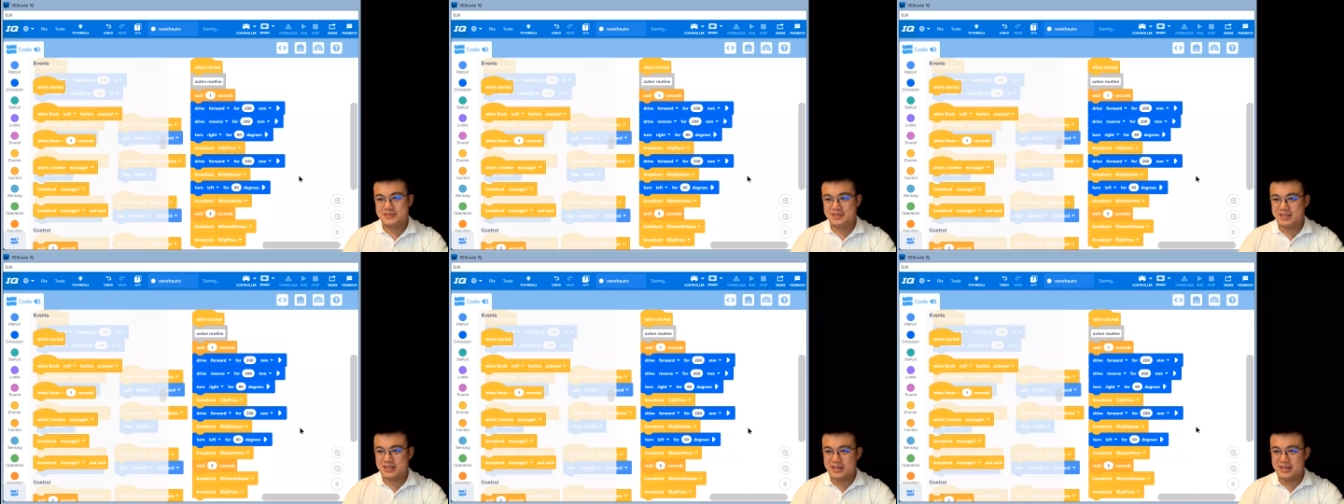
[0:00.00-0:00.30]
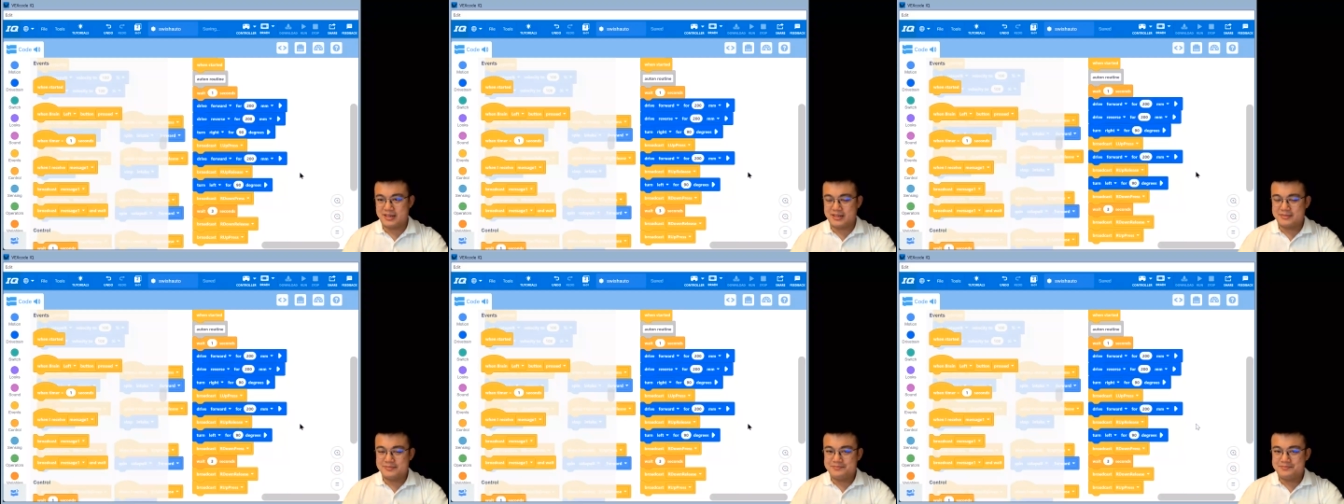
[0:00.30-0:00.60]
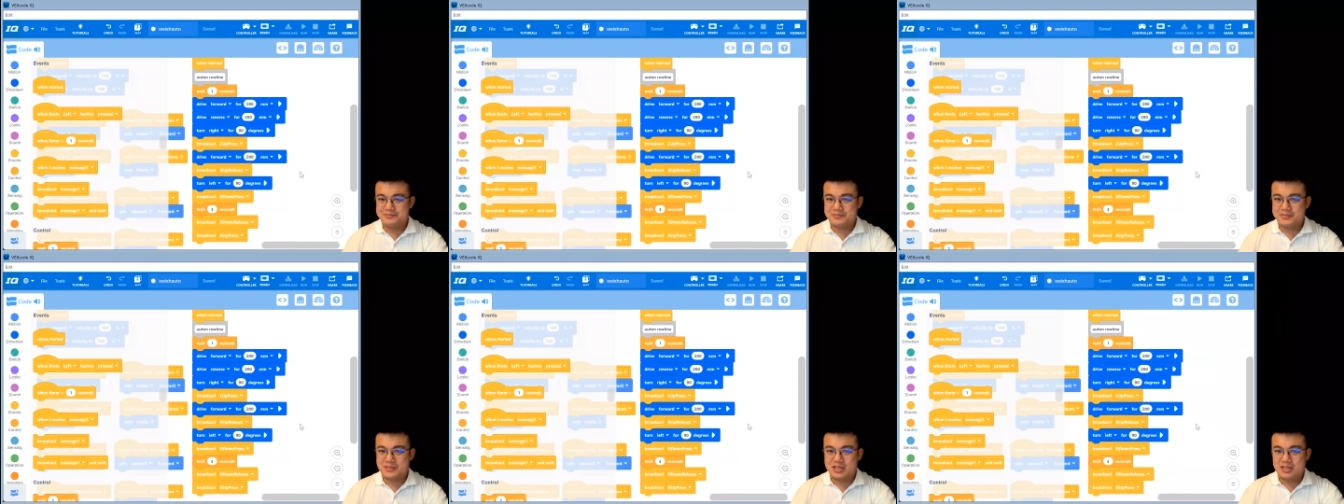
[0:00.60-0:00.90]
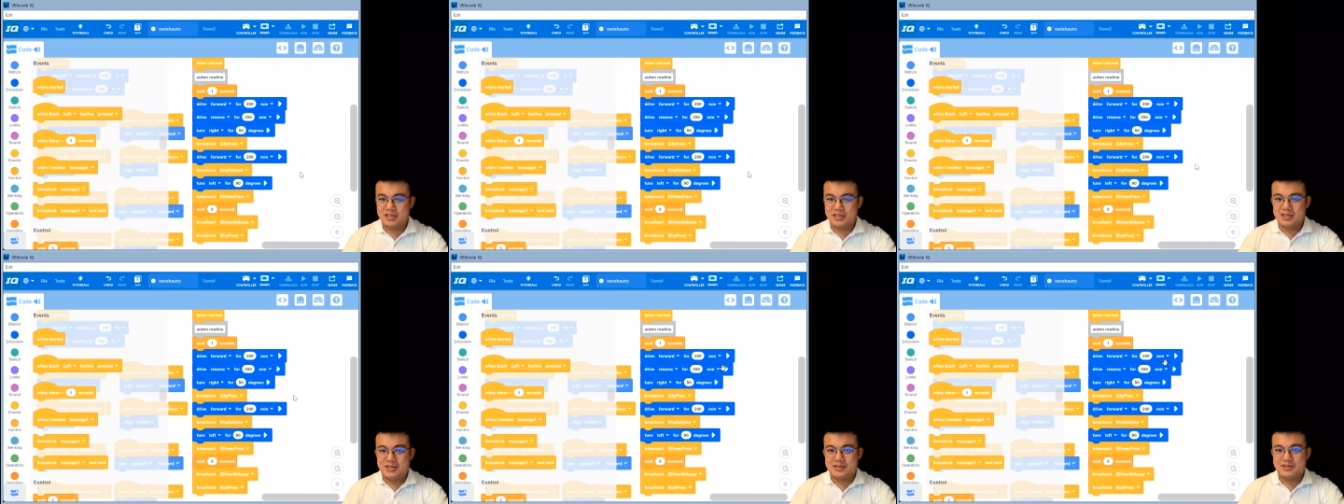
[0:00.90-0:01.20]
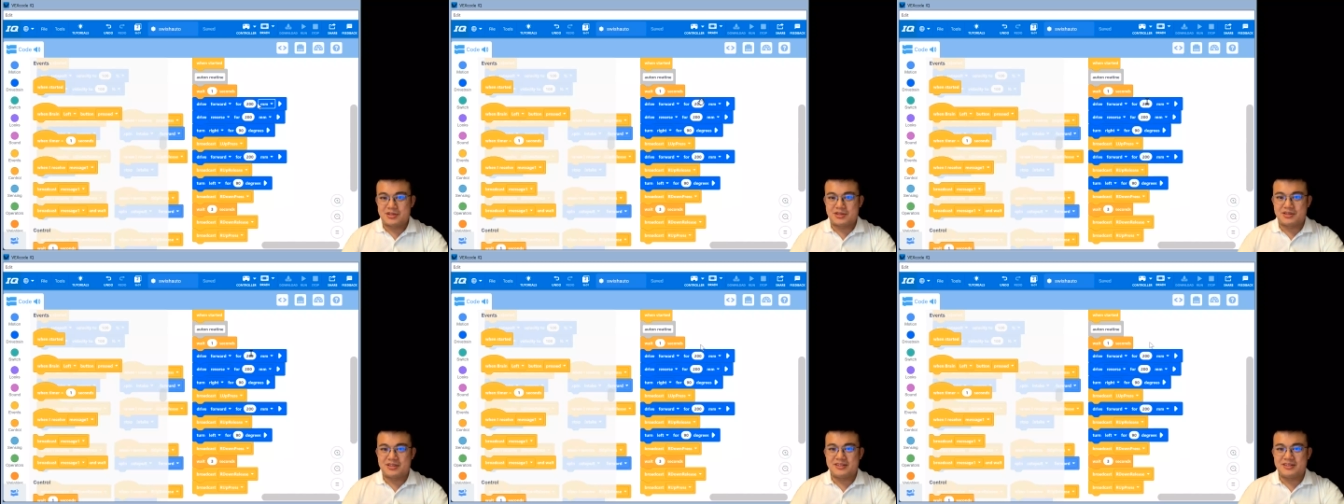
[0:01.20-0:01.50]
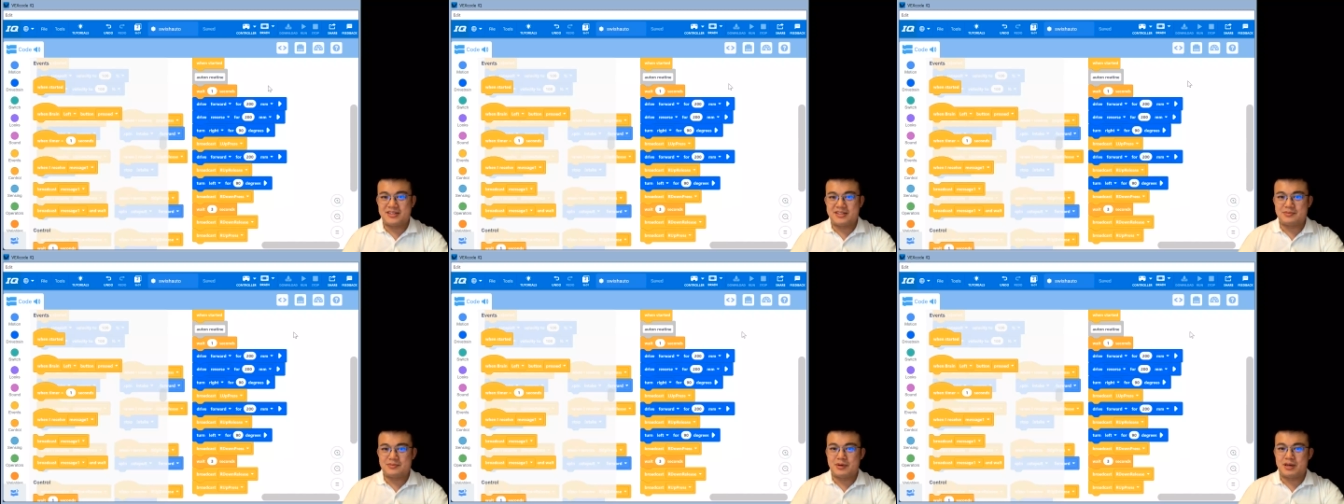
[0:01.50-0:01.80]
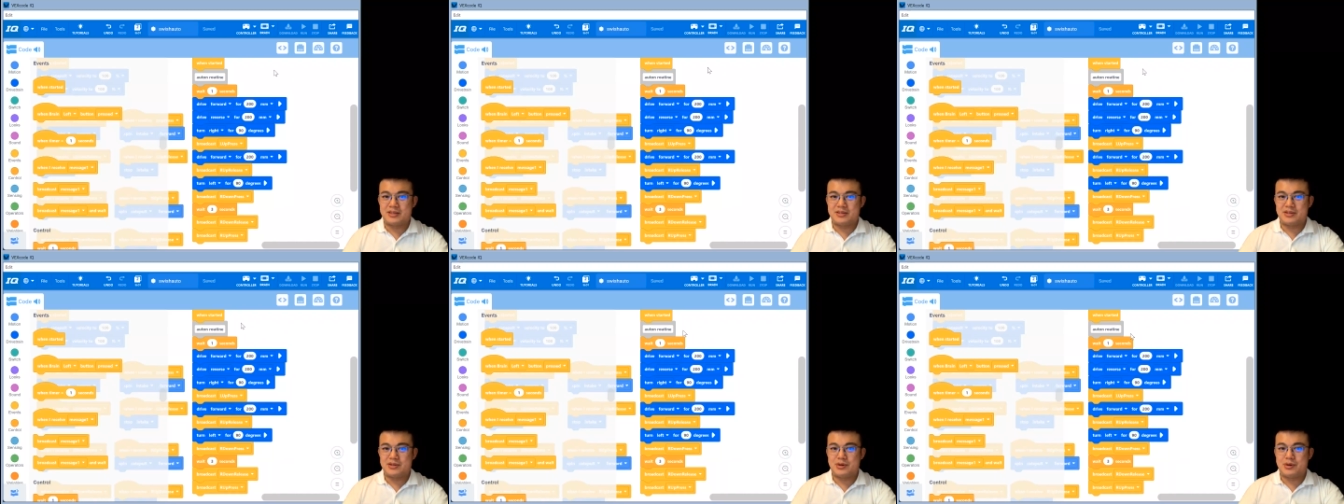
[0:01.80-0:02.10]
Okay? So this is
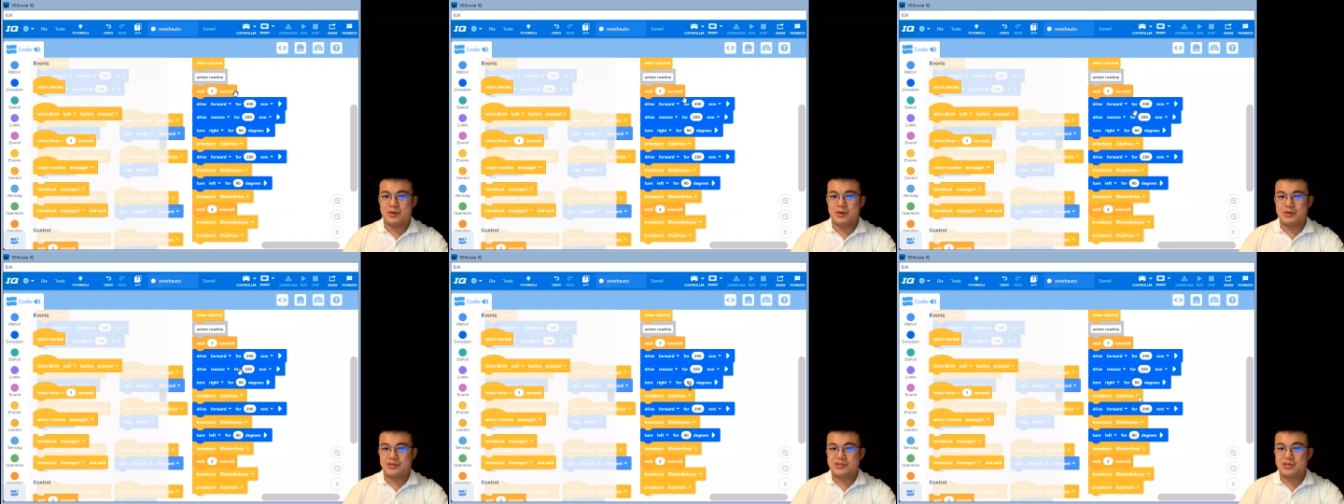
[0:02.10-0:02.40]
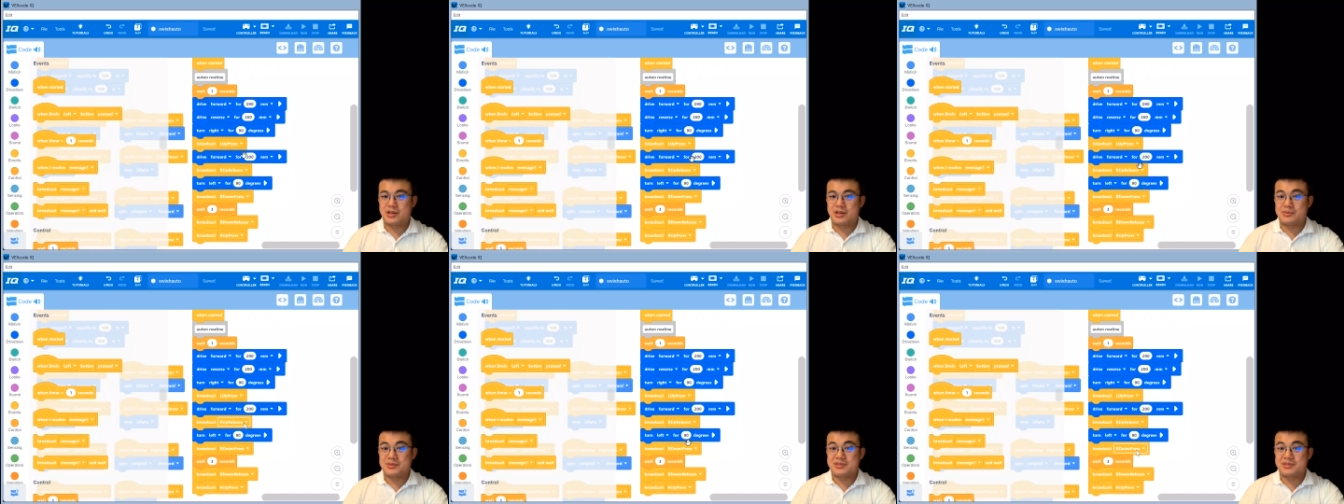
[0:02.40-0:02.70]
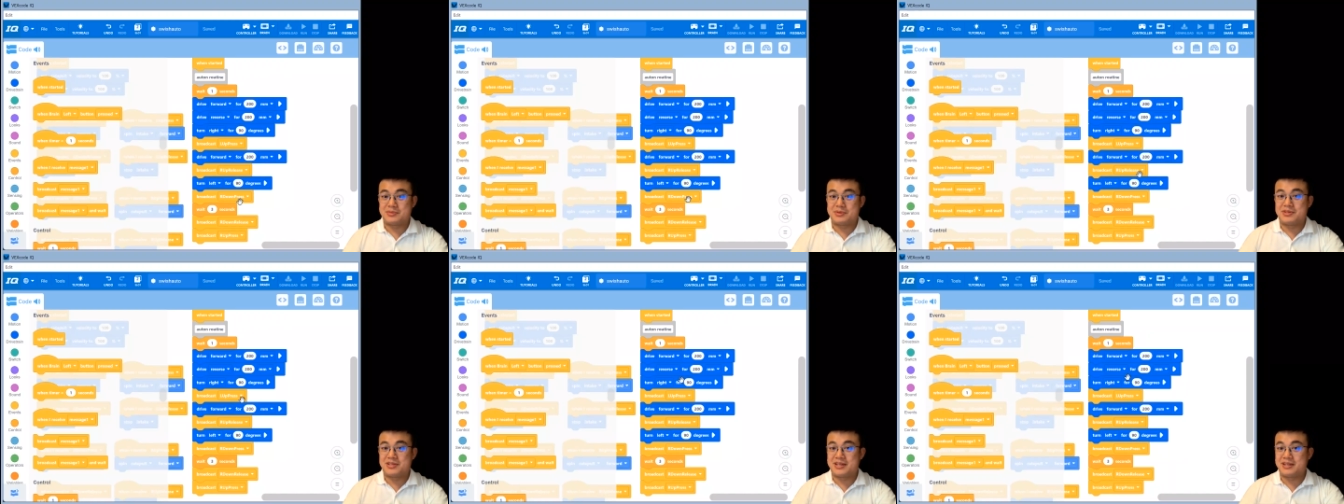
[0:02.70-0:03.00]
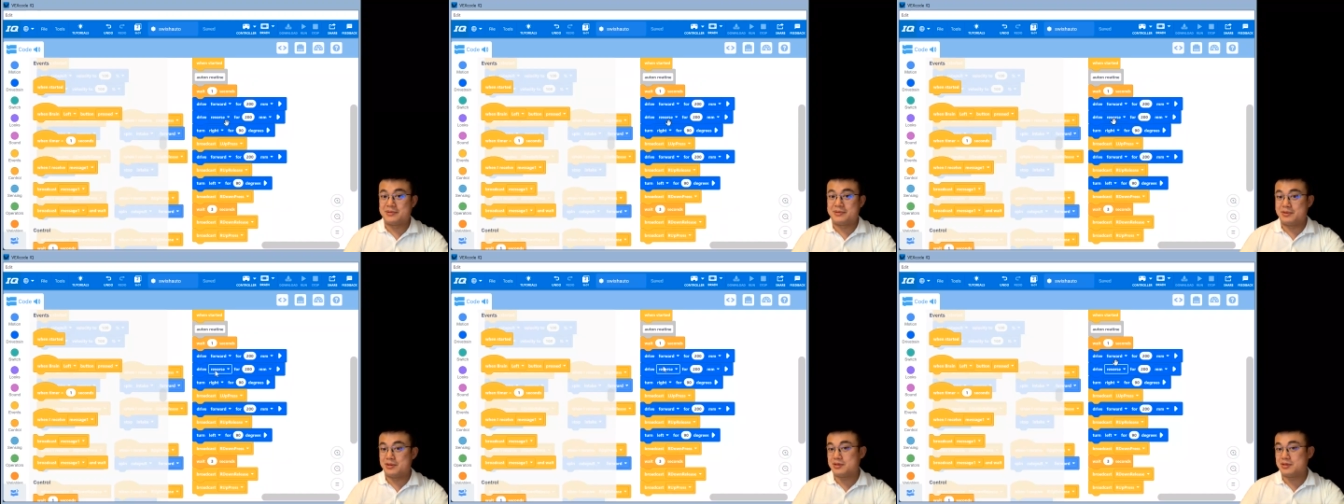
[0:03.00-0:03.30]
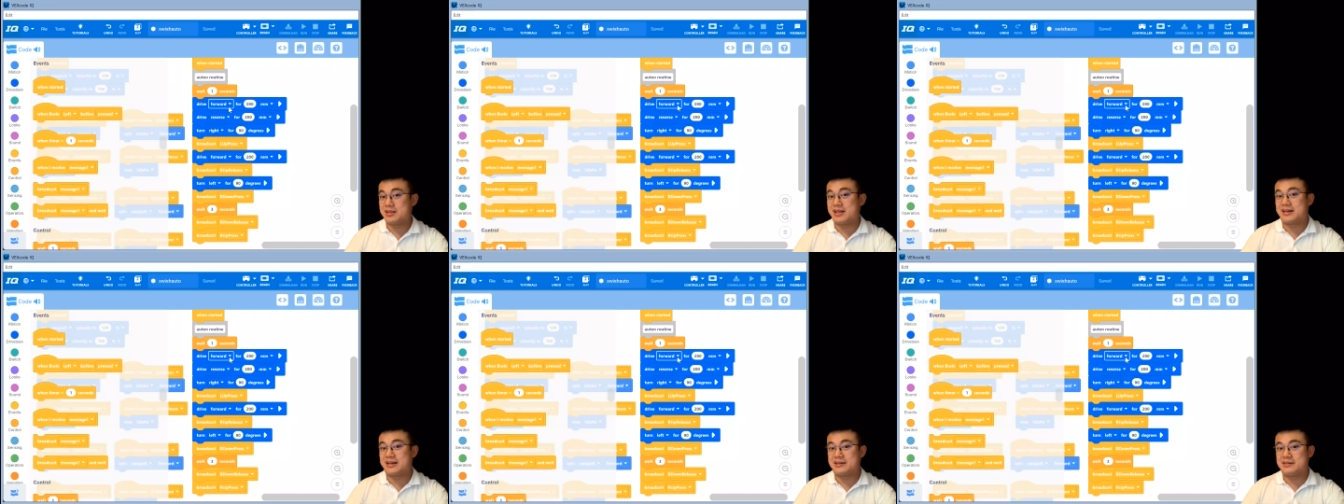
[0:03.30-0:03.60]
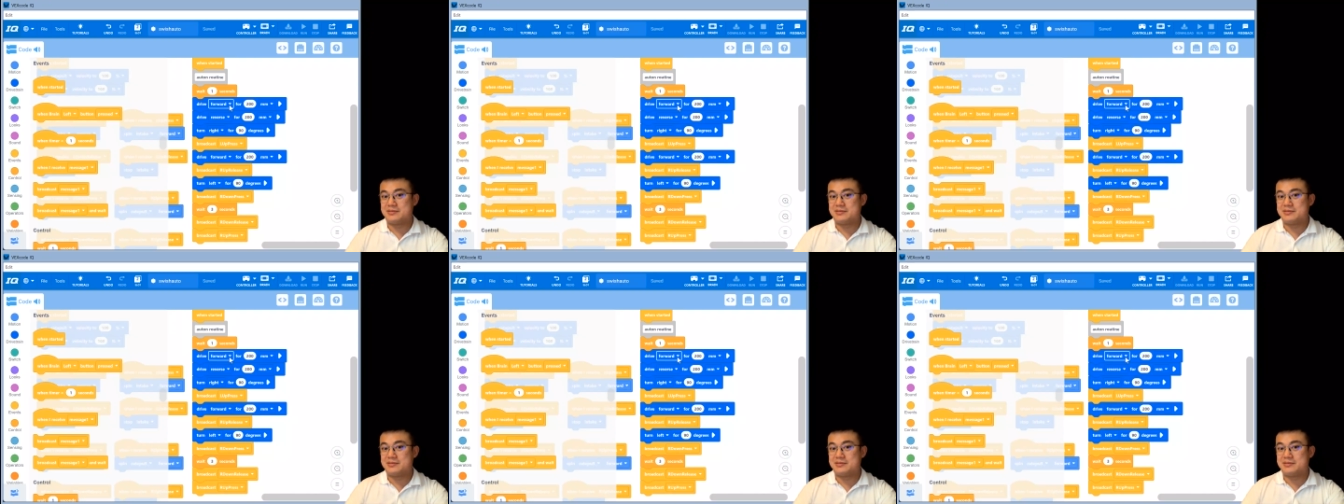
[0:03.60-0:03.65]
what your autonomous routine will look like.